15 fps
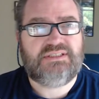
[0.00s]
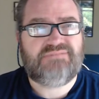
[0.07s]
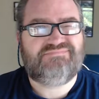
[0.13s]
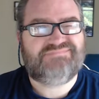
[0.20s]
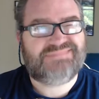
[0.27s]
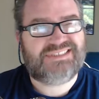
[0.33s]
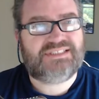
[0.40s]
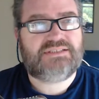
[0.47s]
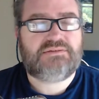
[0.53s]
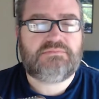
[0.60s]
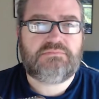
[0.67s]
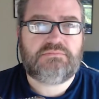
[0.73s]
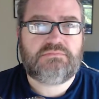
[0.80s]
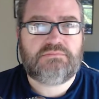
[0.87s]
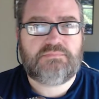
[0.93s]
Yeah,
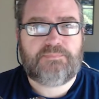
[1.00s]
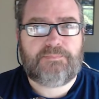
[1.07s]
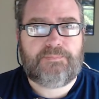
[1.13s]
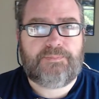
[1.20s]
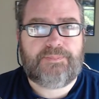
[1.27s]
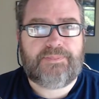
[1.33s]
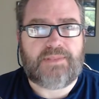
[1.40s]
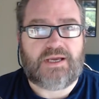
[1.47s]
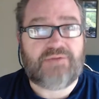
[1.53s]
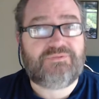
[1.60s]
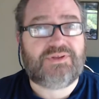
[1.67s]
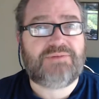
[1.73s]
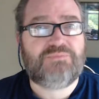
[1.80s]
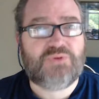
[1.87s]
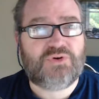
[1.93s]
I've
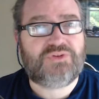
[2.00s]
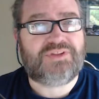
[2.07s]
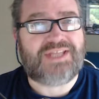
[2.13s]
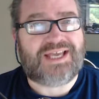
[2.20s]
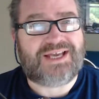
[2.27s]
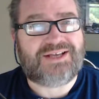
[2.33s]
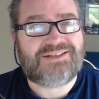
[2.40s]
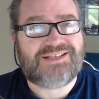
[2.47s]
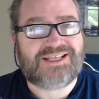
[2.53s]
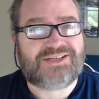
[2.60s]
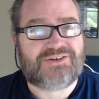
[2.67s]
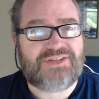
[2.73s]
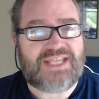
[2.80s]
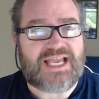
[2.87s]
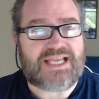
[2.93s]
done more than that, like
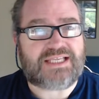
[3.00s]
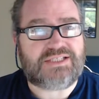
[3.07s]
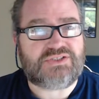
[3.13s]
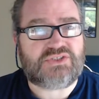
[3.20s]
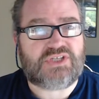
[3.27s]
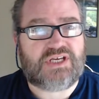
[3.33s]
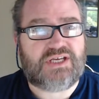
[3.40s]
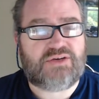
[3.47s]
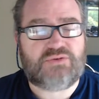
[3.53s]
on the Atkins diet.